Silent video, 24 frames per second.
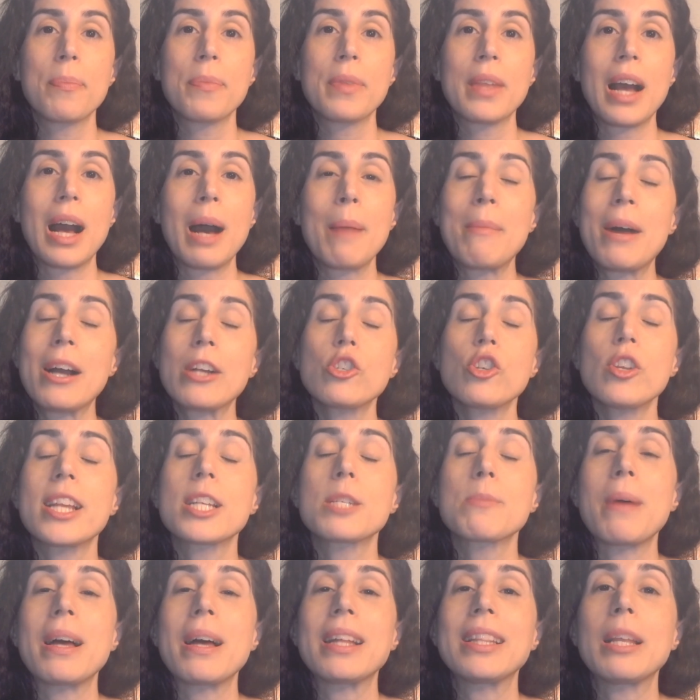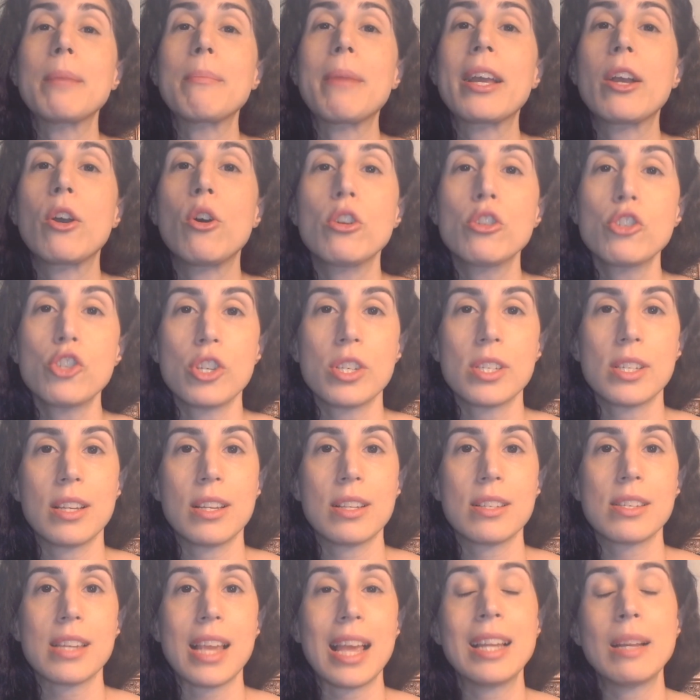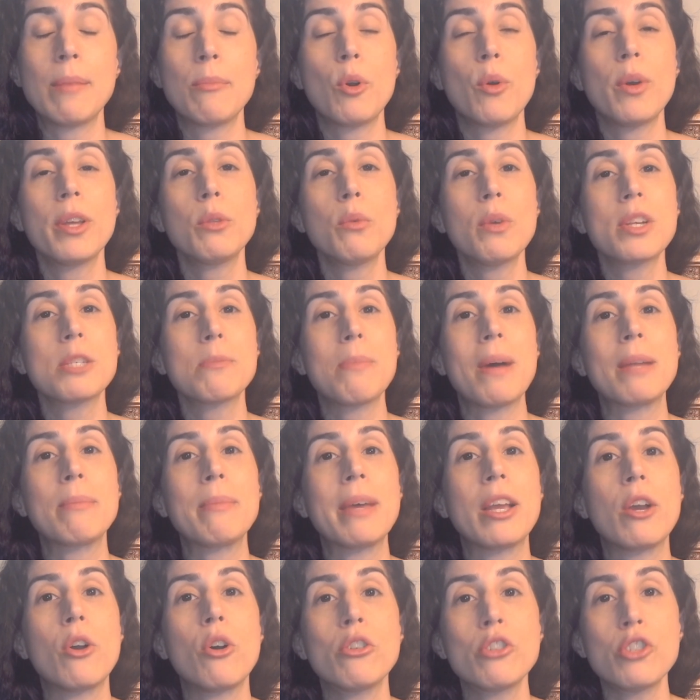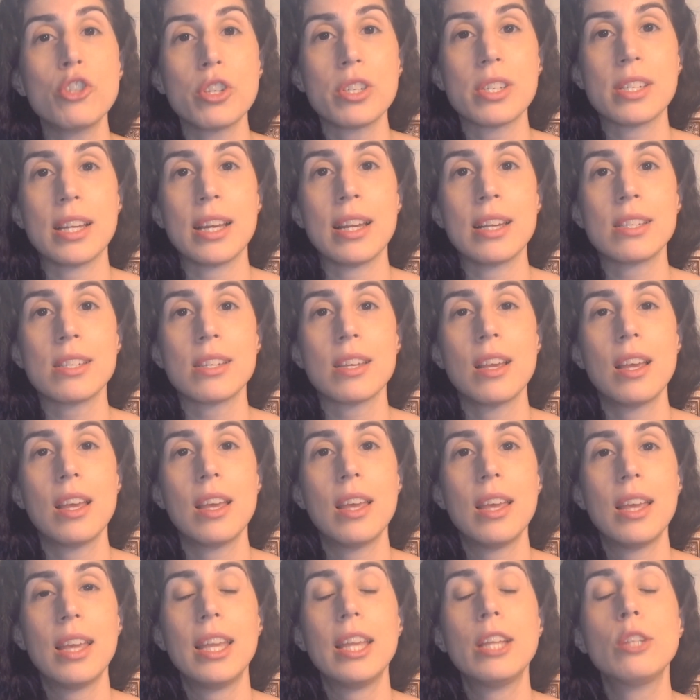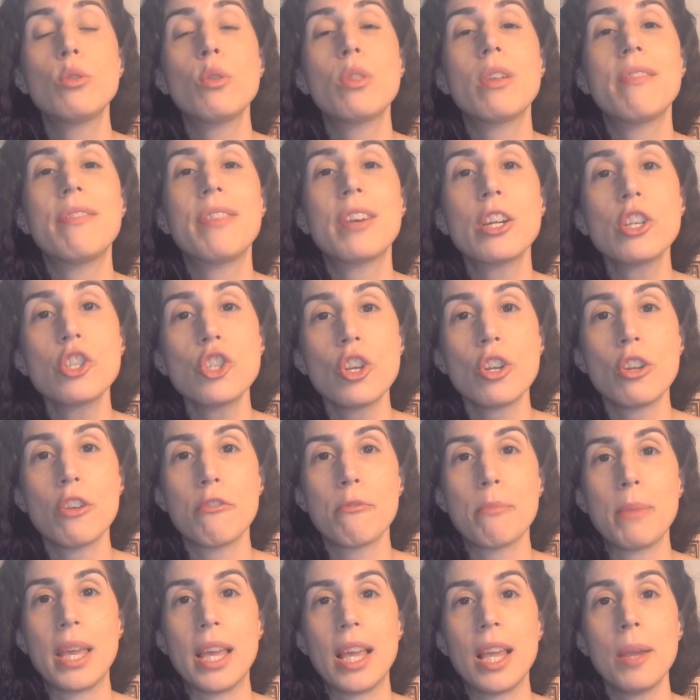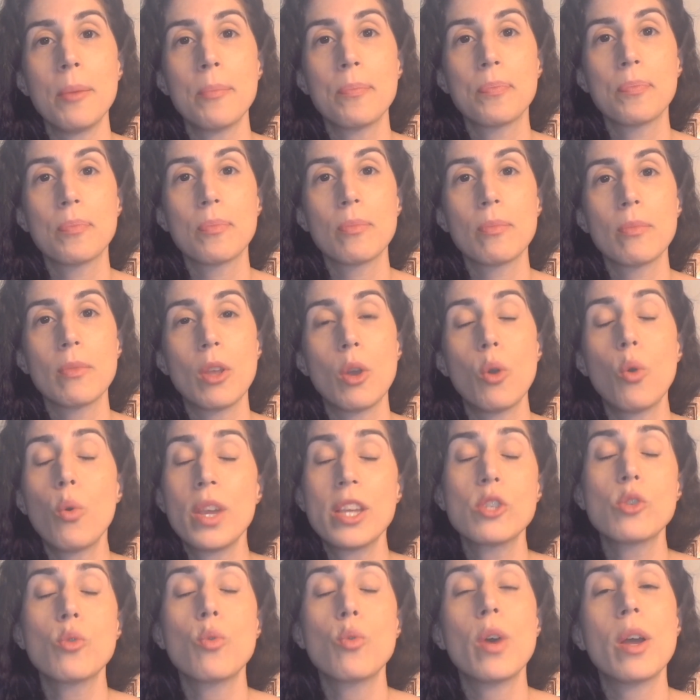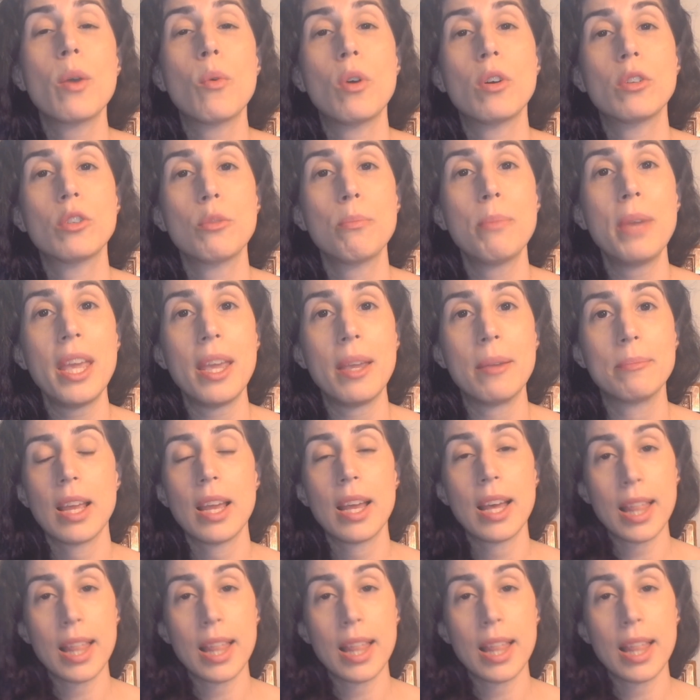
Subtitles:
I'm actually expanding my consciousness, and I'm going to expand my consciousness into the version of me who is who I want to be.